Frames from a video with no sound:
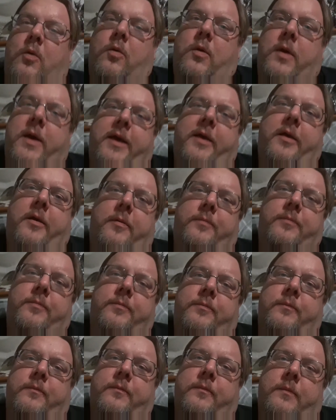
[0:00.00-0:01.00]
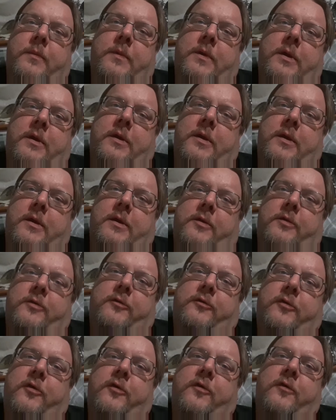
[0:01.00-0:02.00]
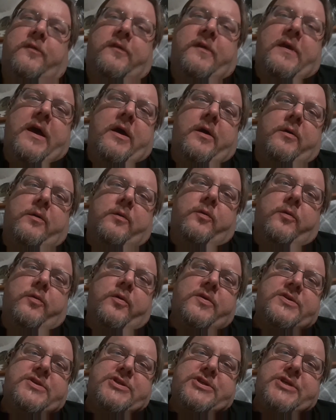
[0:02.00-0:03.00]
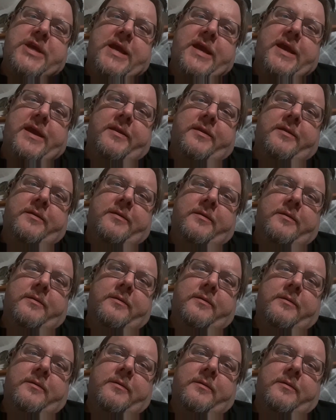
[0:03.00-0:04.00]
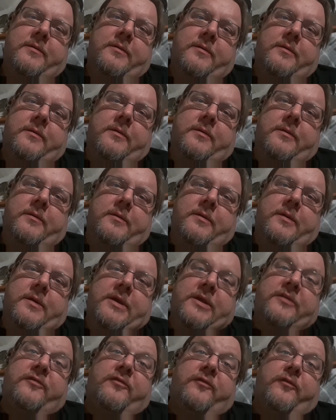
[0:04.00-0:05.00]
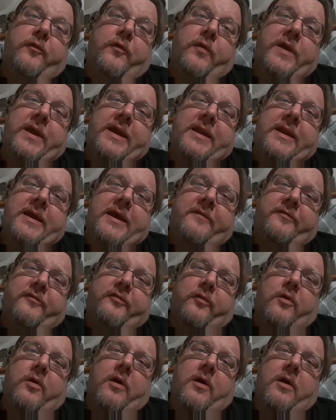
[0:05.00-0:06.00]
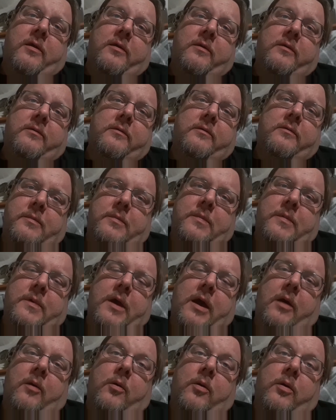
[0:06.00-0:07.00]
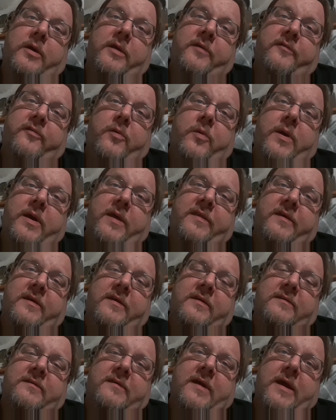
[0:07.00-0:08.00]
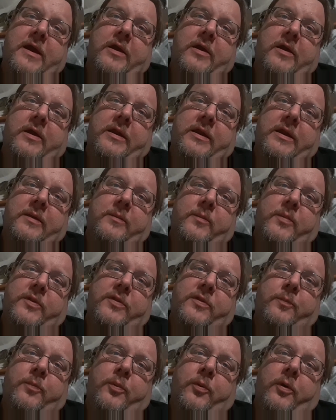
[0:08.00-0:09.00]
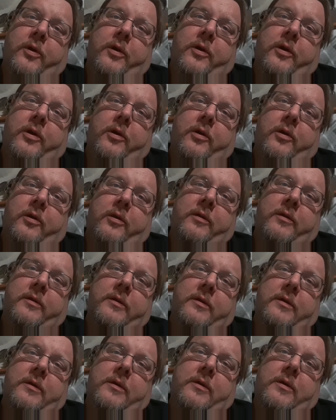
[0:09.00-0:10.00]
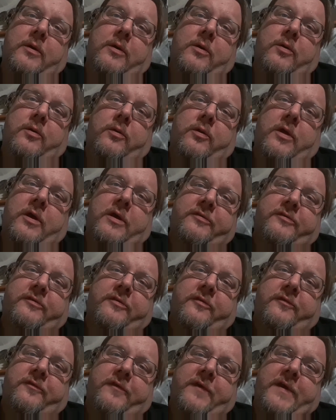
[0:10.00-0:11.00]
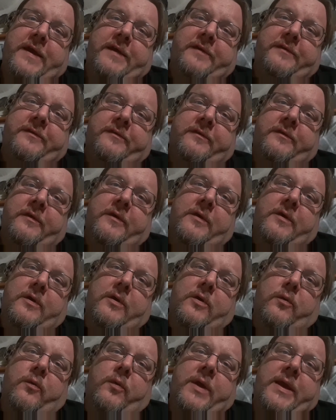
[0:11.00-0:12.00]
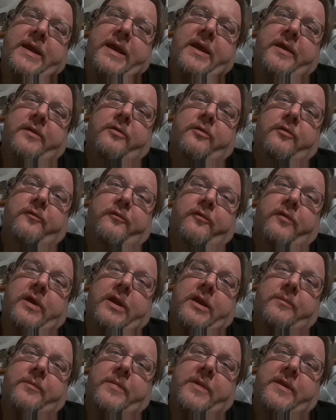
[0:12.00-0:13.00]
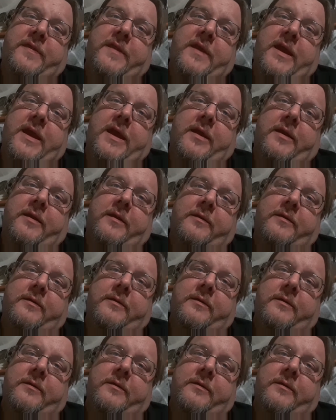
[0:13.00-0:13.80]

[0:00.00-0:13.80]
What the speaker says: Well, turns out Christiane is freed after all. I won't give away the entire ending, but the poor girl who lost her face regained her freedom at the end.